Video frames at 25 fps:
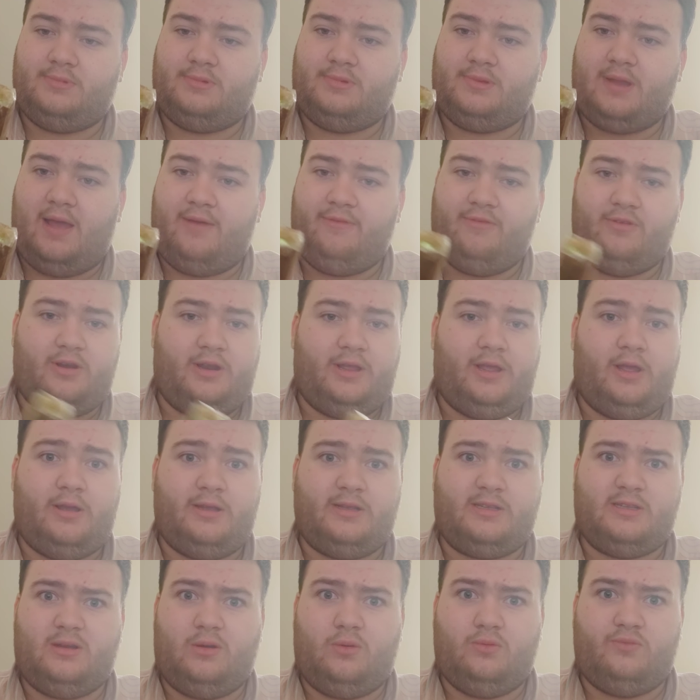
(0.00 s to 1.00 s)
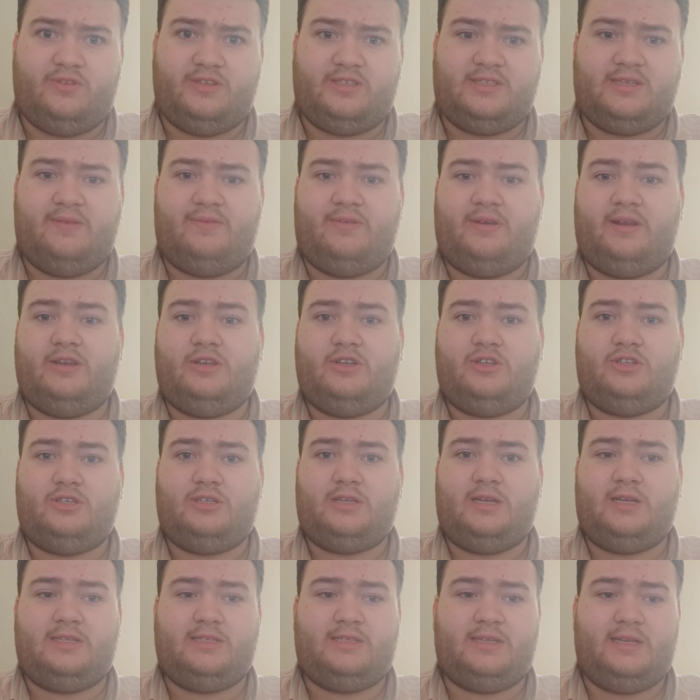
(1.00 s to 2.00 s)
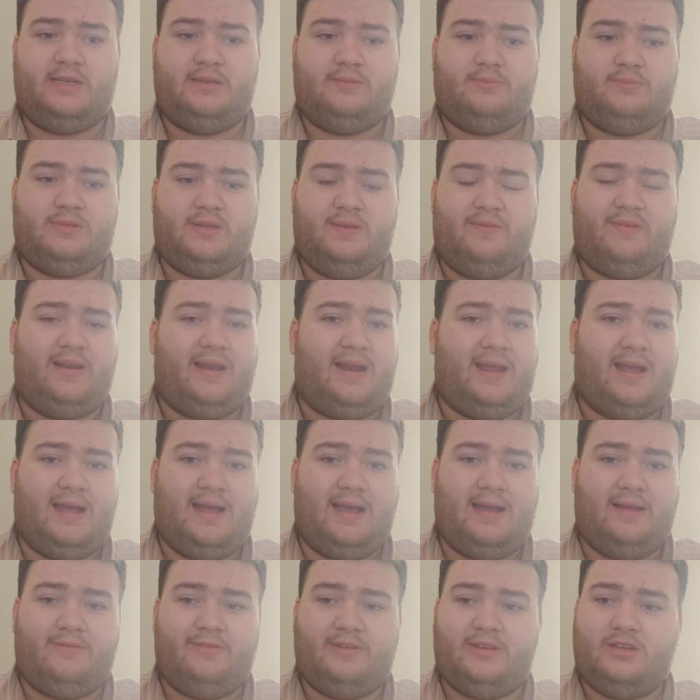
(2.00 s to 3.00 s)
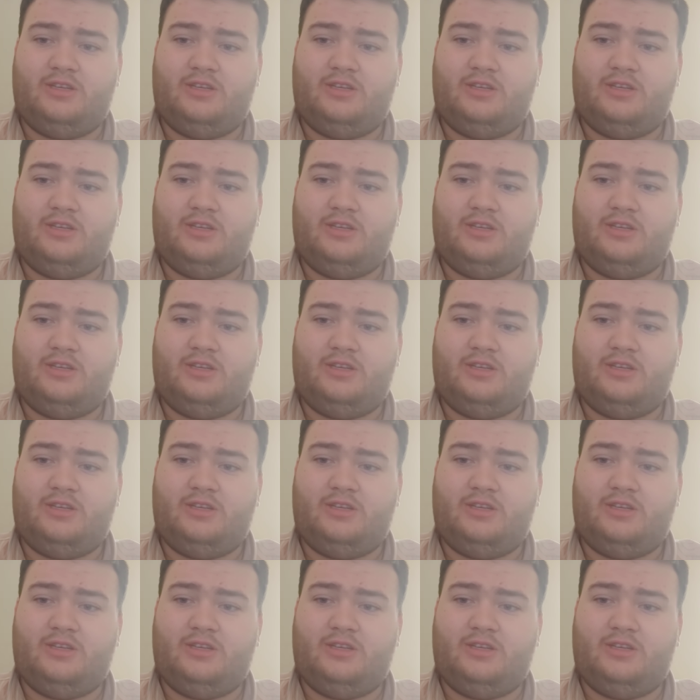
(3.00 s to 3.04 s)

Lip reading: definitely, it's over 7 inches. I'd say 7.5